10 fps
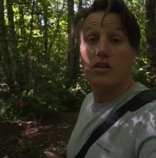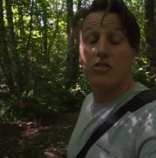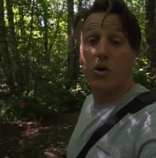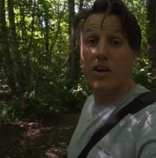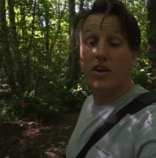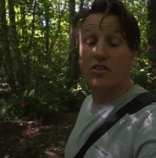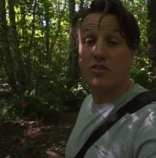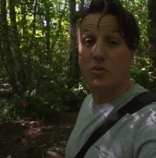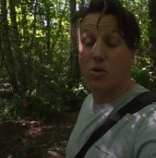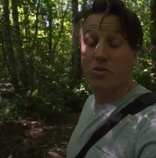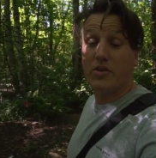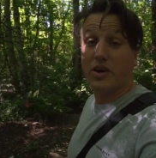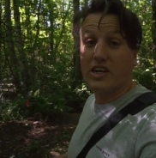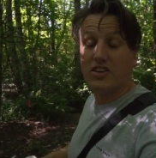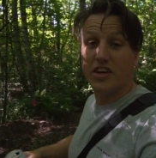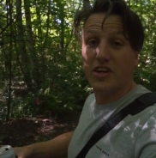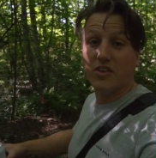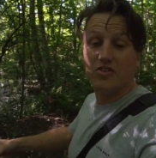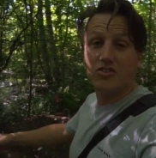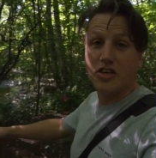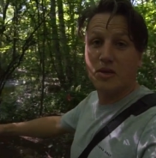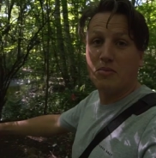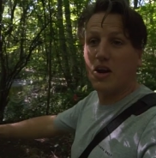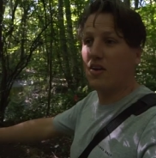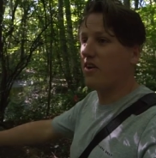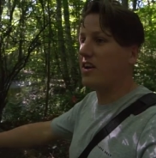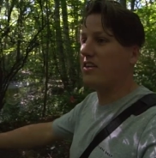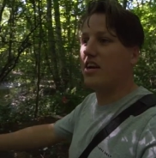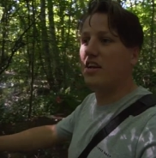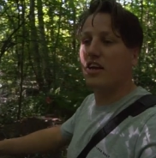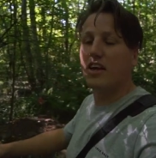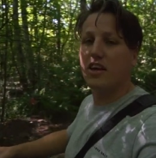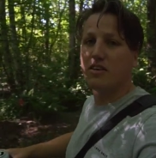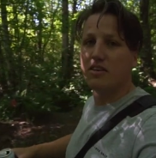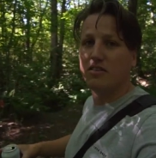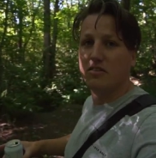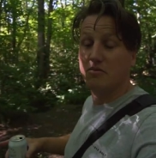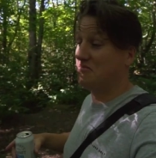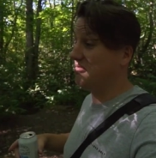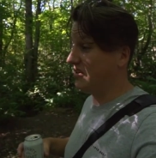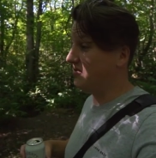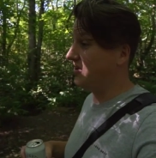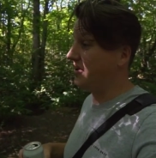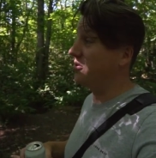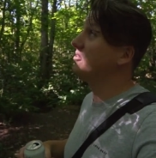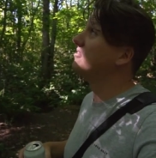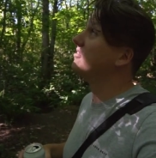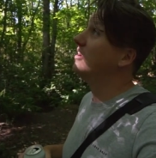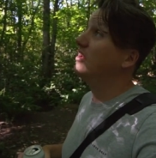it's quite a nice little walk through here. actually. You got the stream kind of running down here and yeah, ferry doors.